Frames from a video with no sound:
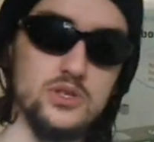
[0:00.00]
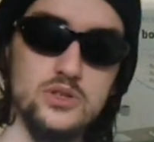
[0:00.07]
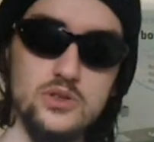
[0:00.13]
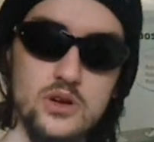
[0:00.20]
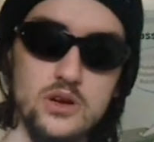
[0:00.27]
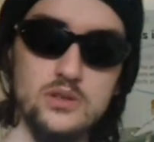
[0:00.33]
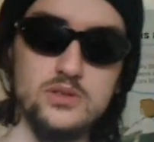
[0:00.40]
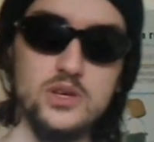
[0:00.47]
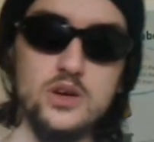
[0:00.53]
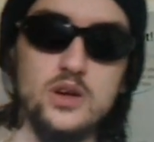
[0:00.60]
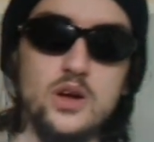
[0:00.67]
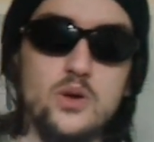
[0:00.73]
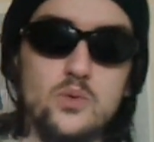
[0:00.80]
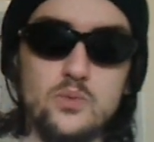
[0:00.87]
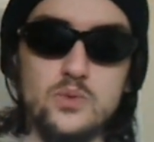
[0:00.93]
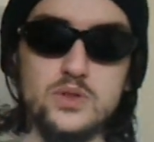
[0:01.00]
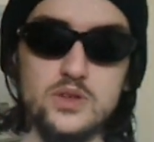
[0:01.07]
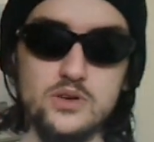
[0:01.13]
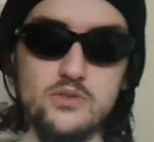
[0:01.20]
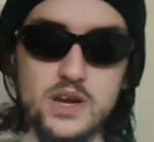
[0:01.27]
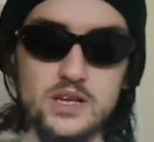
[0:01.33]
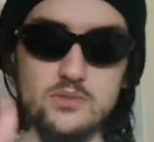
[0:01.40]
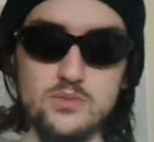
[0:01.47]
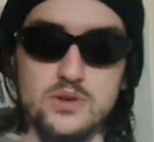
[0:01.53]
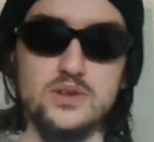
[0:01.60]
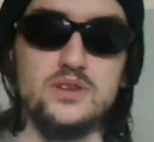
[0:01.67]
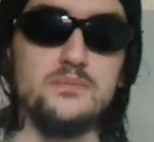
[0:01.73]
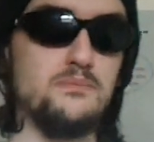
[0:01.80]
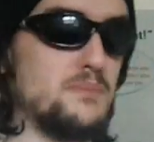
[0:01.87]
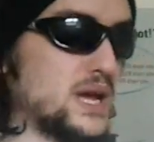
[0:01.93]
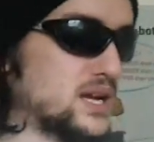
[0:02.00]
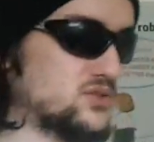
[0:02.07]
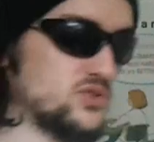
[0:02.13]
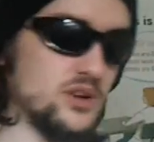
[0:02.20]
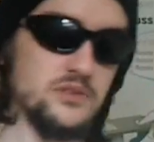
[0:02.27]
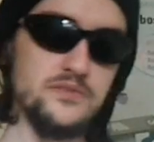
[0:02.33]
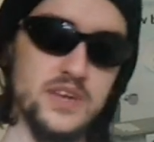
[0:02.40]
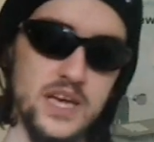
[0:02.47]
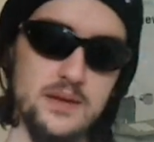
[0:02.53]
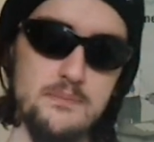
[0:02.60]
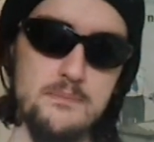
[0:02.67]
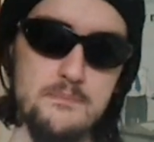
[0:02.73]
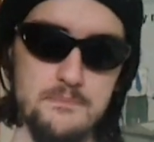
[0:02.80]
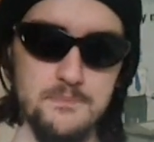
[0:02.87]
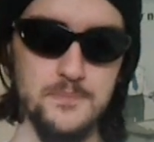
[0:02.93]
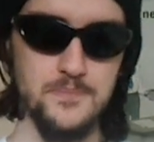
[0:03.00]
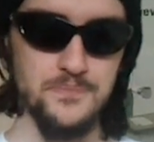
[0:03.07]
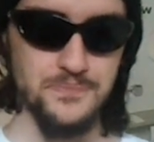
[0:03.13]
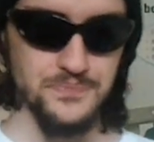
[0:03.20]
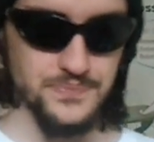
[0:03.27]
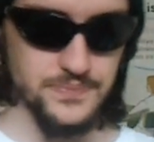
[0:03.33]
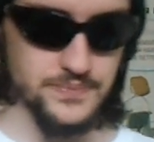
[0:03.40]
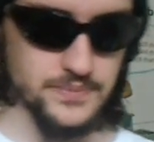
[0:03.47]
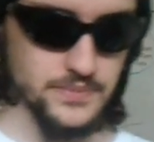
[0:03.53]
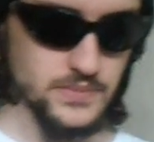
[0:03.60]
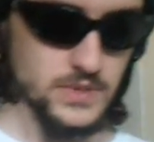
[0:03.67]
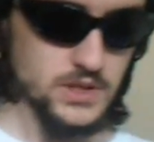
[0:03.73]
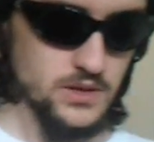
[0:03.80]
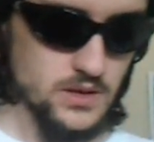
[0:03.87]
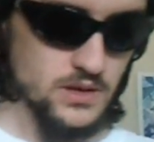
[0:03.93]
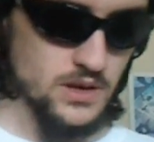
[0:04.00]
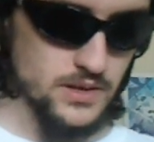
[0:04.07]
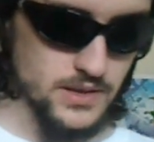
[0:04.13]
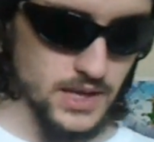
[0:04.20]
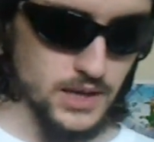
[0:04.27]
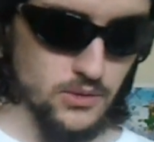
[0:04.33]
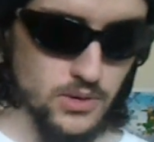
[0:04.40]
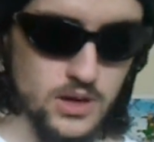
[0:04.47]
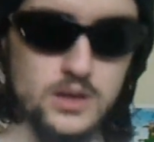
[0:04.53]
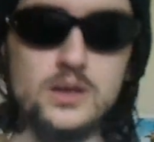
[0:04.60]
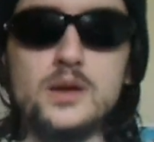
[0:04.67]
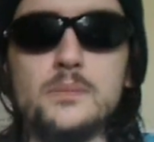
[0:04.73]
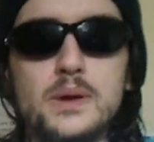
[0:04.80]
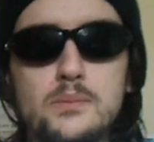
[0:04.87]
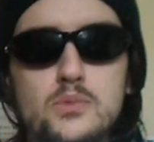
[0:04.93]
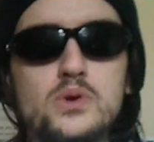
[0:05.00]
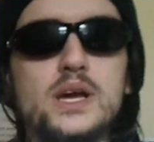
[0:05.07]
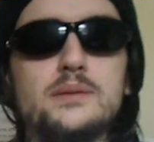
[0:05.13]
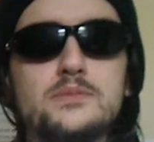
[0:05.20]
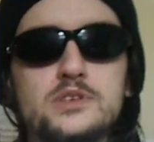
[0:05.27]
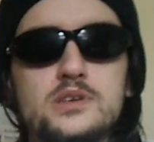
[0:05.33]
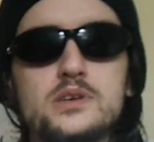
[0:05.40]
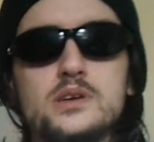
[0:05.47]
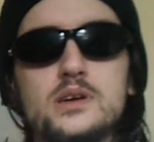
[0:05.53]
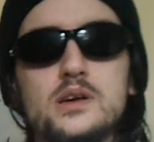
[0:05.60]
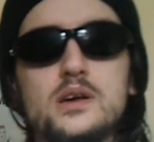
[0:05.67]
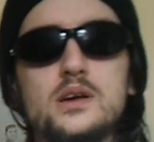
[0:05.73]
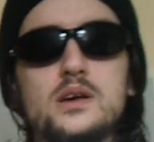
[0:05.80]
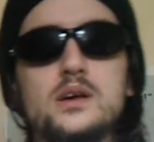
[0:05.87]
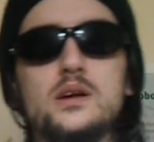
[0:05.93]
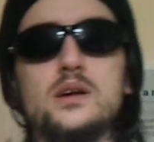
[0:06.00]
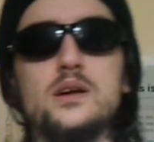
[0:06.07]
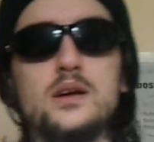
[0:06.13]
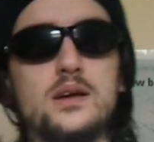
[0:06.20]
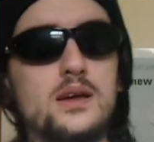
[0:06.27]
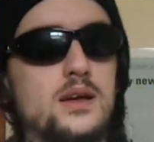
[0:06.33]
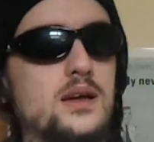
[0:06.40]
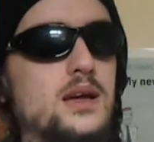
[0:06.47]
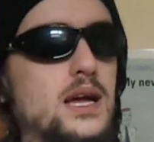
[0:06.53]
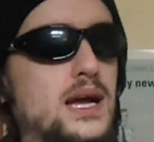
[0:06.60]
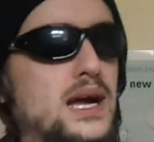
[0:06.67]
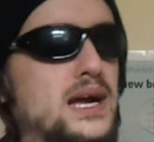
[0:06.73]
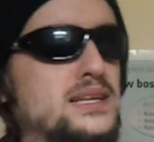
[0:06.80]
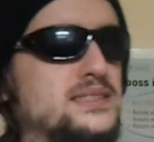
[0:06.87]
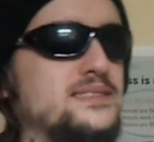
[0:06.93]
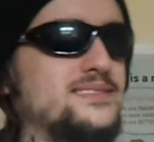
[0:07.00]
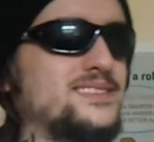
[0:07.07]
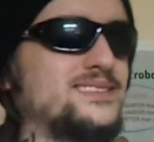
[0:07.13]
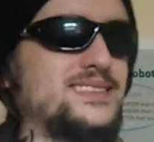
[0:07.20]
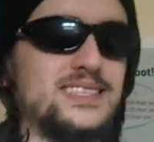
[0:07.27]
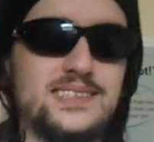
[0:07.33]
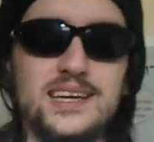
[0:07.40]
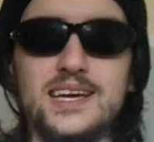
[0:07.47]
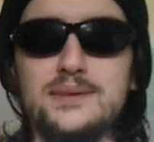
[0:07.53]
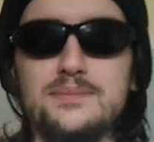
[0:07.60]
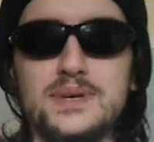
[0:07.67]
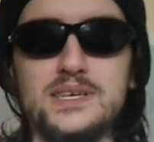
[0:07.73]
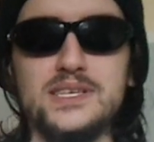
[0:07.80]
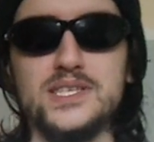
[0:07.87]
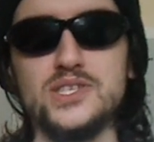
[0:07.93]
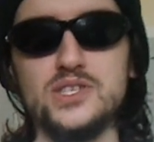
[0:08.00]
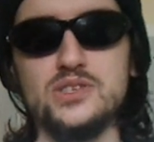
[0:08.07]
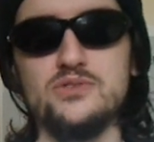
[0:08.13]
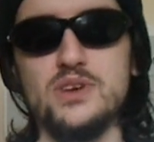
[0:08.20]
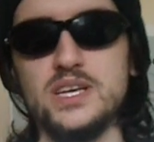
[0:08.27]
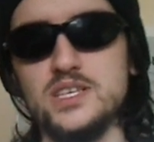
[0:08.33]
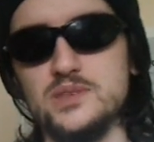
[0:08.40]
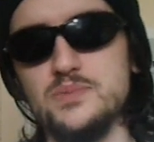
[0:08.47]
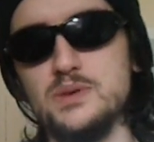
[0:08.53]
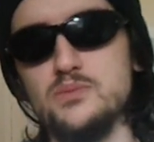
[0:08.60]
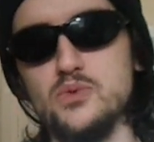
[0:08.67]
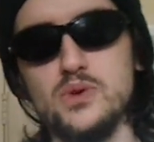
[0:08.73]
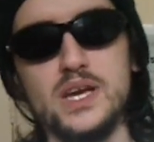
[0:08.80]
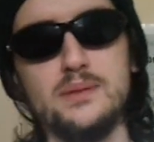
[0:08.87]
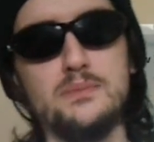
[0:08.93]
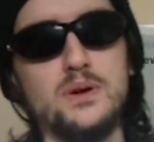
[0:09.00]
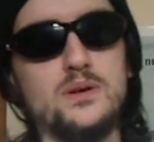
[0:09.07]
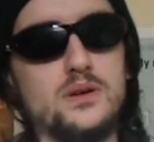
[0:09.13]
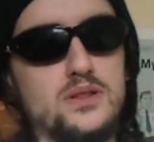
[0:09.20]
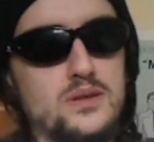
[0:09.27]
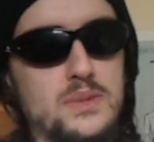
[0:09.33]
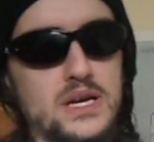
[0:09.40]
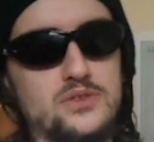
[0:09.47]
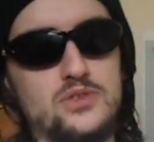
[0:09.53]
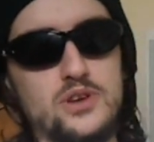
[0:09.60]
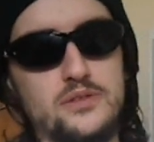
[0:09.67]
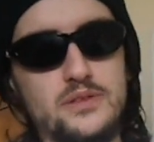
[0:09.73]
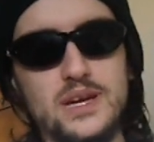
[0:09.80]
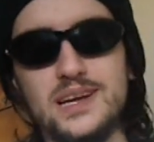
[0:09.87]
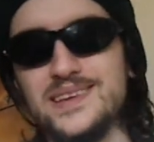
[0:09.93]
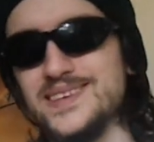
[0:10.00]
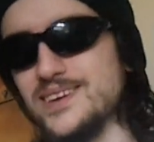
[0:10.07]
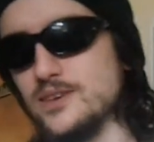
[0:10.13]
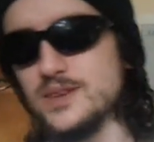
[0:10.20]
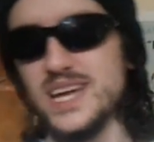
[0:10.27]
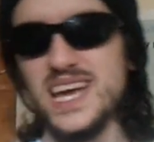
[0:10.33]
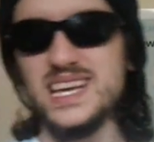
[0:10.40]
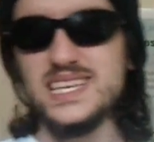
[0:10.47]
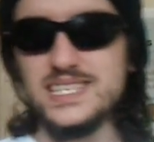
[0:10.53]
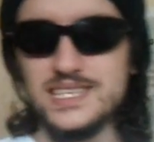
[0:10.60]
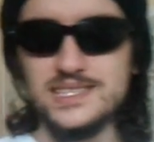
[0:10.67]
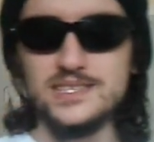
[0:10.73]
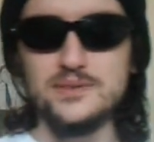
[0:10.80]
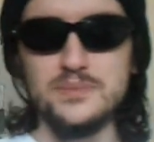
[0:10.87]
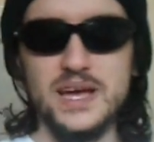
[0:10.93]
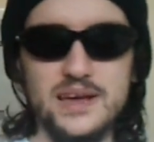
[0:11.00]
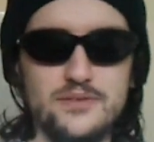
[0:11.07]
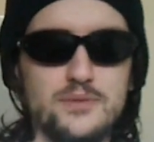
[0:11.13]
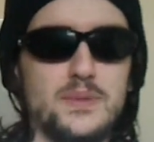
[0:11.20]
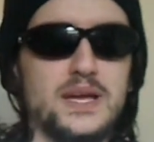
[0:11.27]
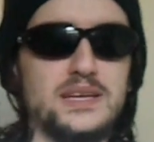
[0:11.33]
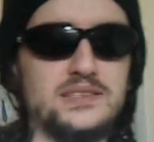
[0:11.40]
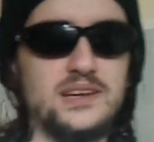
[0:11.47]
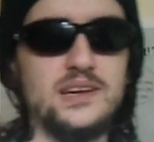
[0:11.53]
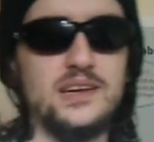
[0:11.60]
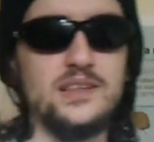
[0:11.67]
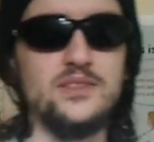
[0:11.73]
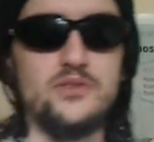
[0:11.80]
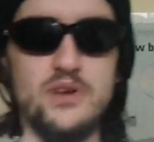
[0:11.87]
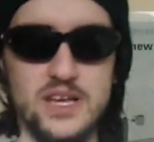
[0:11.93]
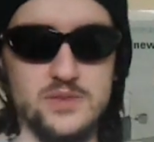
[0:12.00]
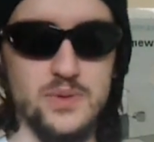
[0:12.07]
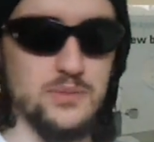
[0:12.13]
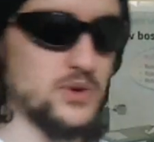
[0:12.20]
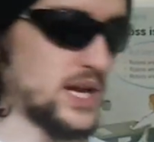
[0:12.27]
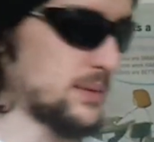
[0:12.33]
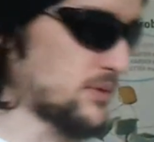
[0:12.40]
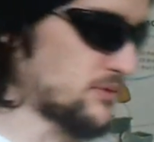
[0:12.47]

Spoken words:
to start with the great one, Mega Drive game. Now, I like pinball games. And this game is the greatest pinball game on the Mega Drive and on any system ever made. The greatest pinball